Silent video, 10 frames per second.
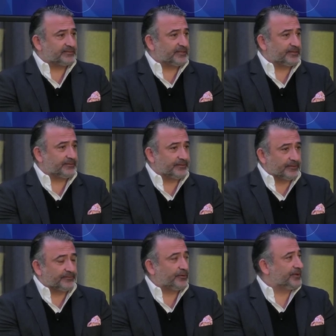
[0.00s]
that are you
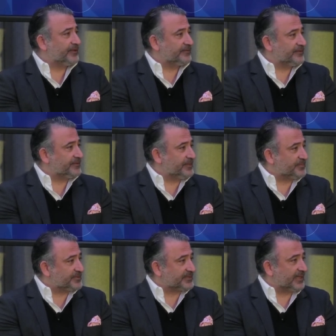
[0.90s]
know 40, 50
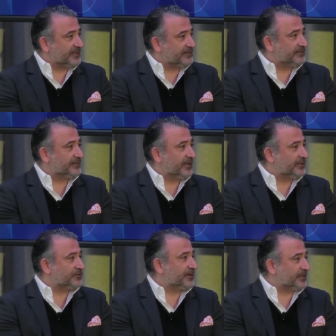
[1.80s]
percent uh,
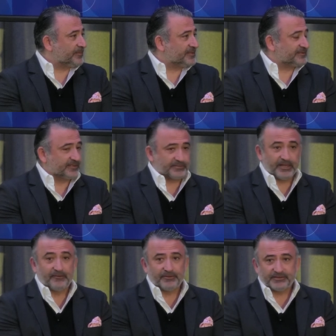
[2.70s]
direct business. We
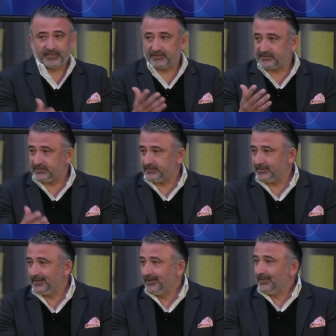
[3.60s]
have hotels in
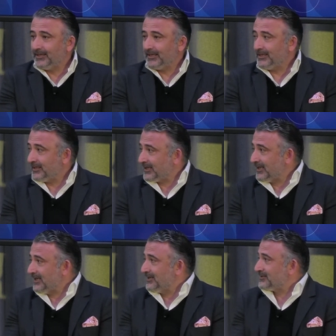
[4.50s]
the in the
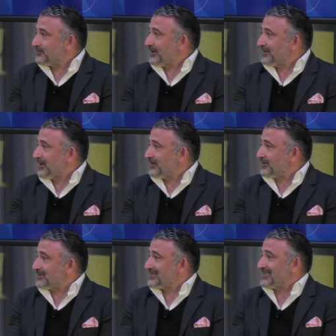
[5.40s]
Keys right now that
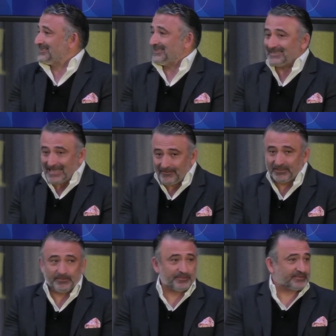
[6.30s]
are 60,
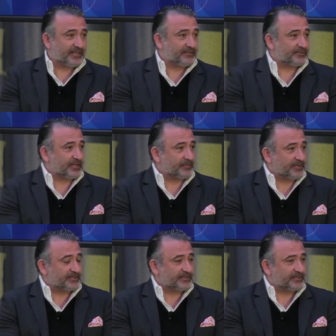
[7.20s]
70 percent direct
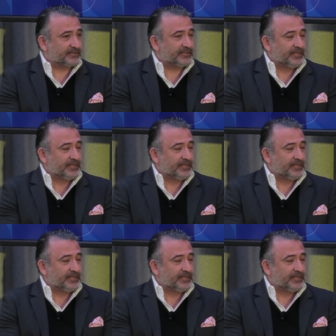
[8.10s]
business.